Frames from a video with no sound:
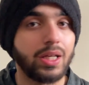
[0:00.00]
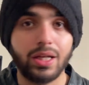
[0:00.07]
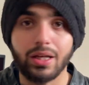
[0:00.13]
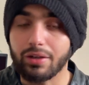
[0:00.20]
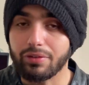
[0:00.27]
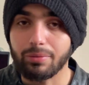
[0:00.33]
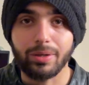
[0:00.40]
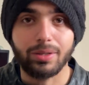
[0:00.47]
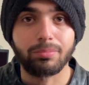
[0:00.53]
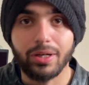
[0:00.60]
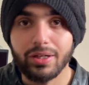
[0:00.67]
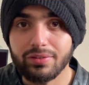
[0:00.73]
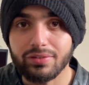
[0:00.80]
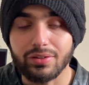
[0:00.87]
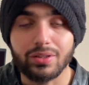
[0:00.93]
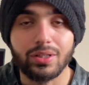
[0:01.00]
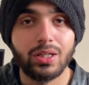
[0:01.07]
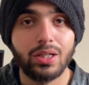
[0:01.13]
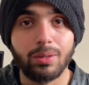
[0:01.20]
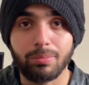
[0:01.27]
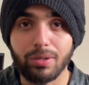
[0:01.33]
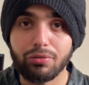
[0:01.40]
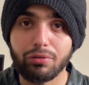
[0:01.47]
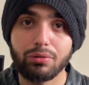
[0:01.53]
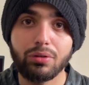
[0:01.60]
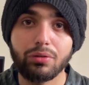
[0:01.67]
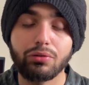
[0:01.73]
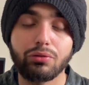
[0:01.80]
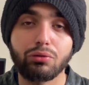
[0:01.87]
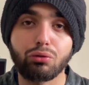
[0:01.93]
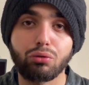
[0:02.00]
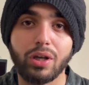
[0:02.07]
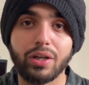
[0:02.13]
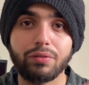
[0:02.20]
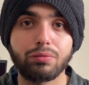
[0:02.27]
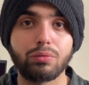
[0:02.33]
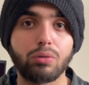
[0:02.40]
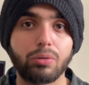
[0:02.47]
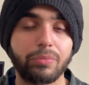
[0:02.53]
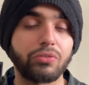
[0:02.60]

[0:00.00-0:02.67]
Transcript: It is about mindset. Make sure you transform,